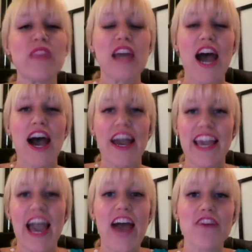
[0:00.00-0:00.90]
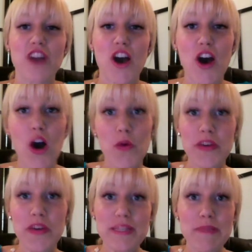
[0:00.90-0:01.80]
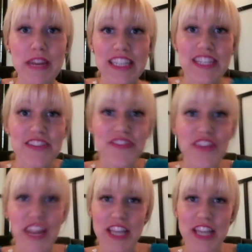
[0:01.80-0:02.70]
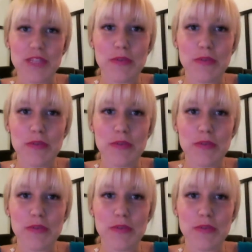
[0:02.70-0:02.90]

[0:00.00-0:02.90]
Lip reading: I have not always been into fitness,